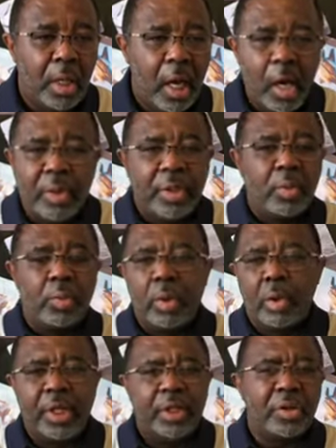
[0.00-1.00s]
How in the
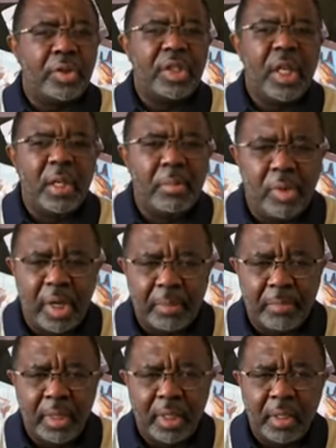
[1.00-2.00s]
world can you
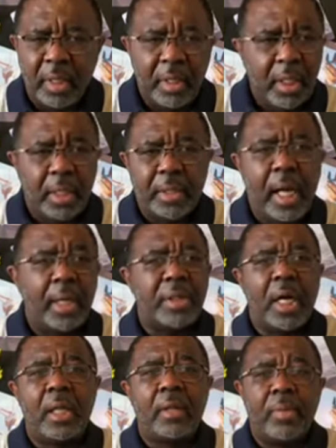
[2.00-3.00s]
celebrate me and not
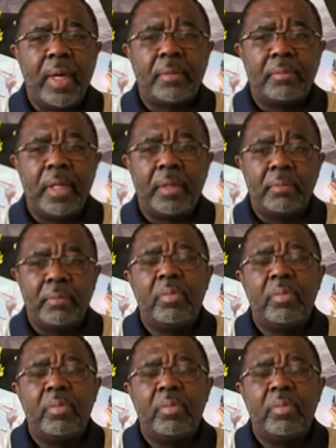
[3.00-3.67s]
tolerate me?